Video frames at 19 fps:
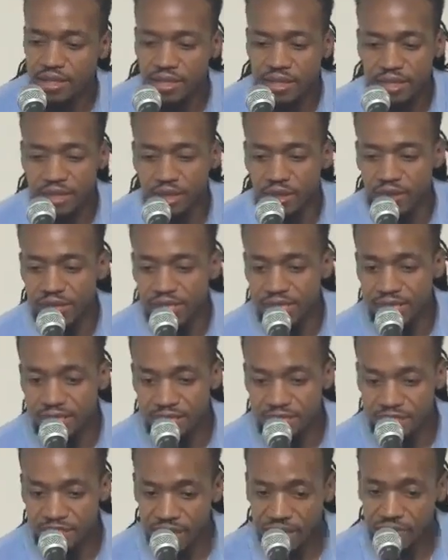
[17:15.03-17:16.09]
You know, he
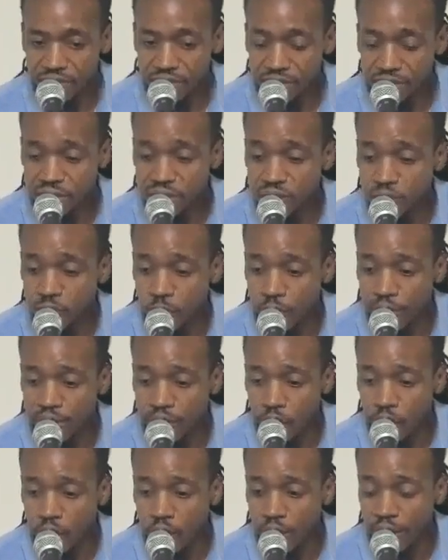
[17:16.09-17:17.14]
just loves his morning
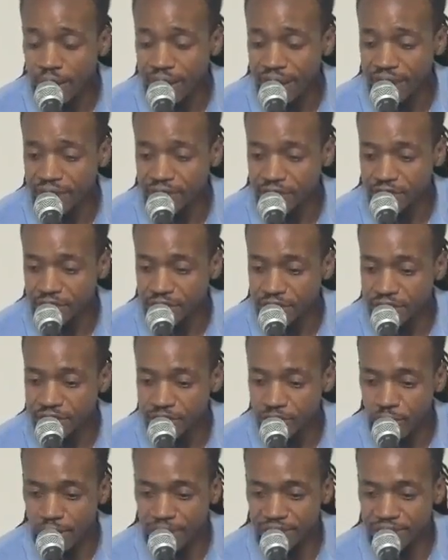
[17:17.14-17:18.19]
walk after his
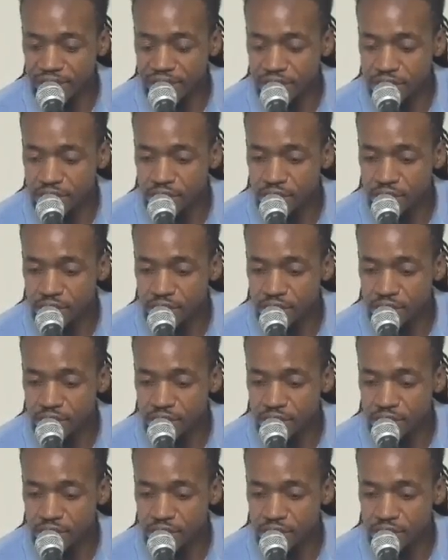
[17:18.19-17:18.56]
breakfast.